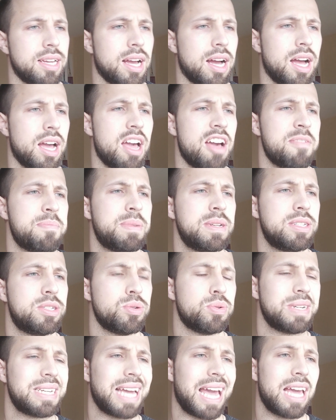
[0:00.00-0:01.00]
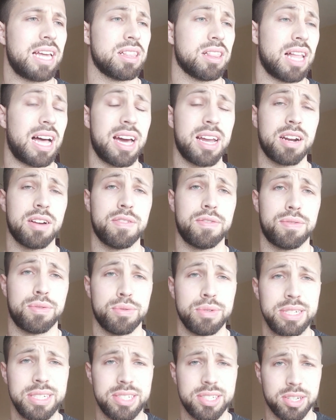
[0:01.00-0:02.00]
I have been doing a lot of
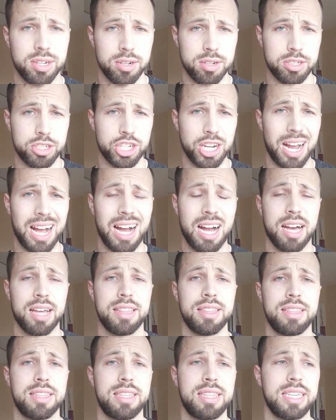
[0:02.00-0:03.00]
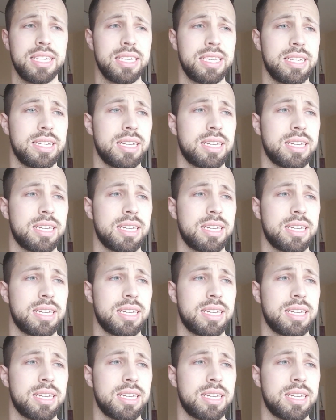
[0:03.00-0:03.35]
research on the